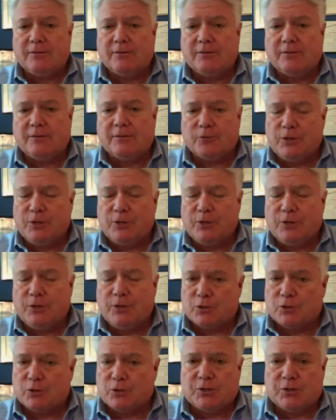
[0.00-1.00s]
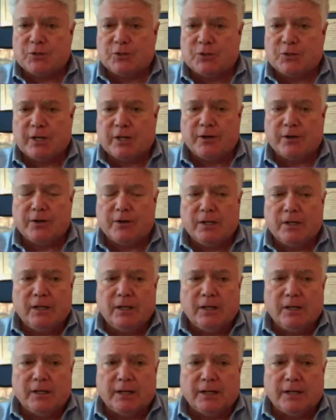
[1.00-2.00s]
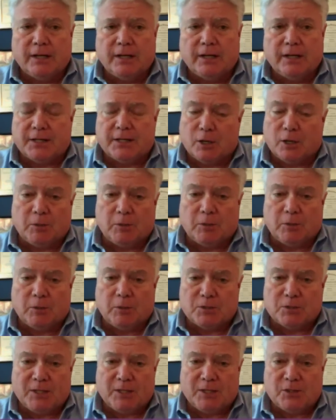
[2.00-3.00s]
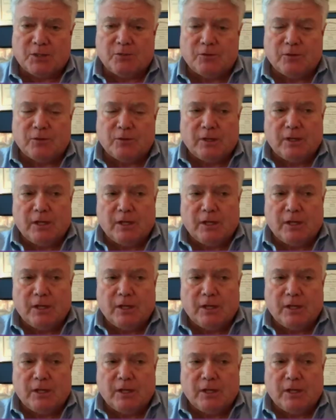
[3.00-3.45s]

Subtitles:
have resources that are not terribly expensive.